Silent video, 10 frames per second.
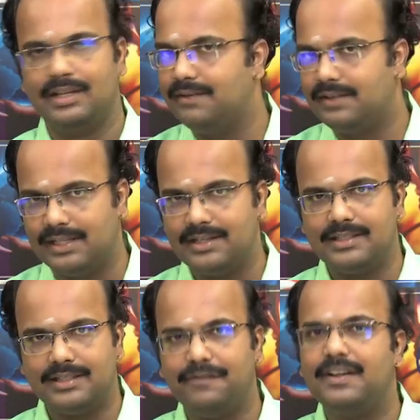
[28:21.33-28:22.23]
everything
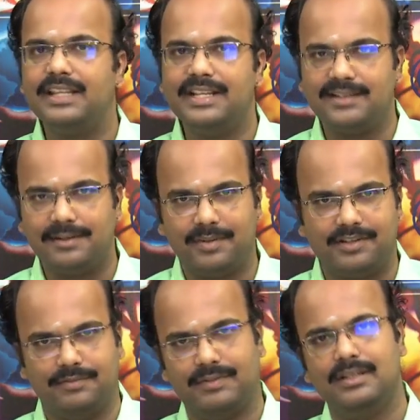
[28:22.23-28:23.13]
is different things are
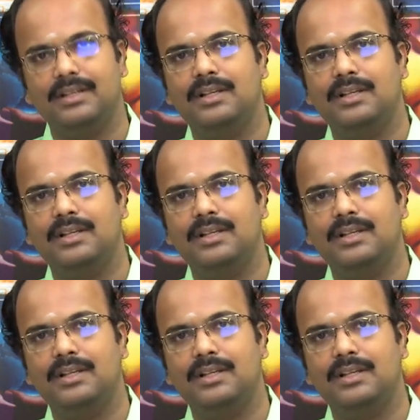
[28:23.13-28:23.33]
possible.